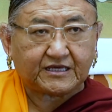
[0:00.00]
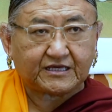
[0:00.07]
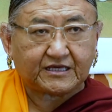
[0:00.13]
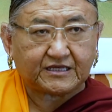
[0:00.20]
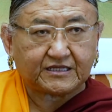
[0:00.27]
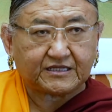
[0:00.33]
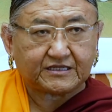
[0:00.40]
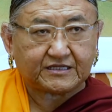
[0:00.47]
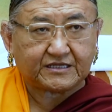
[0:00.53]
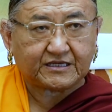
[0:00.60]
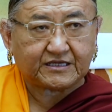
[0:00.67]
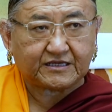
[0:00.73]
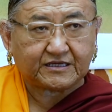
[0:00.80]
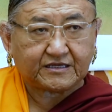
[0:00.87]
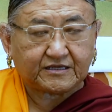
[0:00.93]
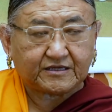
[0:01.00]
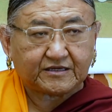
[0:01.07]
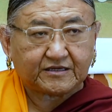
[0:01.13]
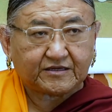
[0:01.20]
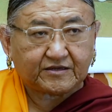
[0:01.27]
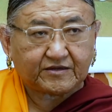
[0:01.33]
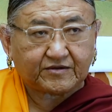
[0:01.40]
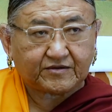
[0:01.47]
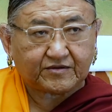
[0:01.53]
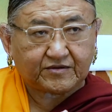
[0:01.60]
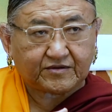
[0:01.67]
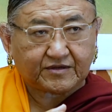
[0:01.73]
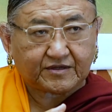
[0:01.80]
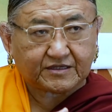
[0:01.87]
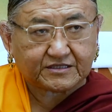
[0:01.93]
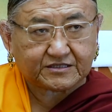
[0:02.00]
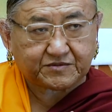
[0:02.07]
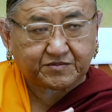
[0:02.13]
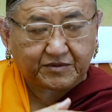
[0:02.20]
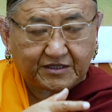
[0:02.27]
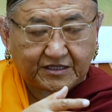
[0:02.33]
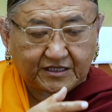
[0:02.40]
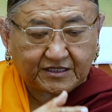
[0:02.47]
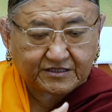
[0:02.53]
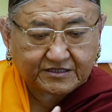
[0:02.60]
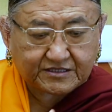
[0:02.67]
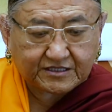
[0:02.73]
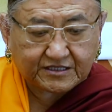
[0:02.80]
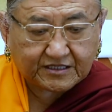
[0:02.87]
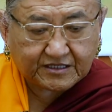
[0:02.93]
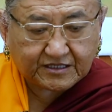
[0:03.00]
and experience,